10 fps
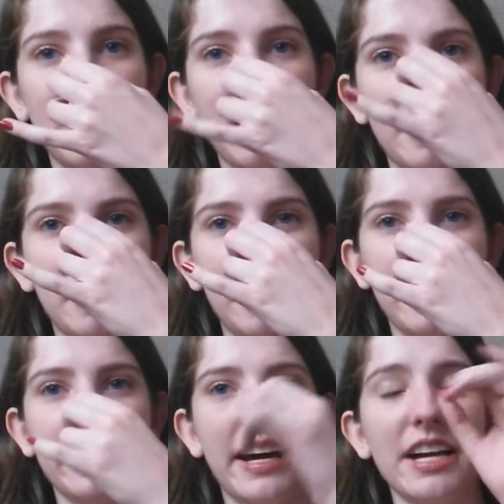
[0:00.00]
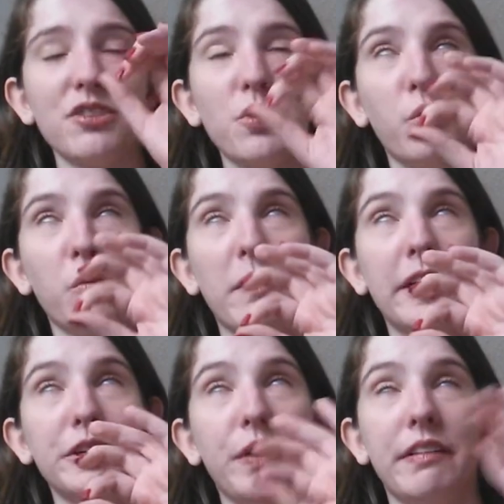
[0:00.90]
And it kind of will
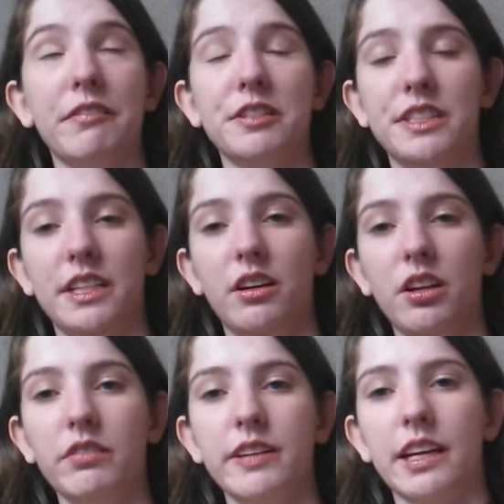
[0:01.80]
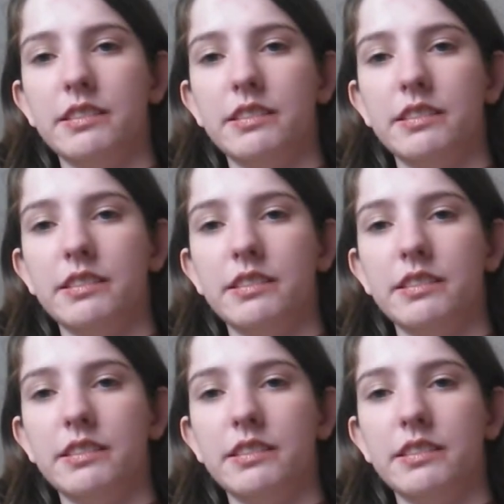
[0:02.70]
remind you, I've never seen all of it,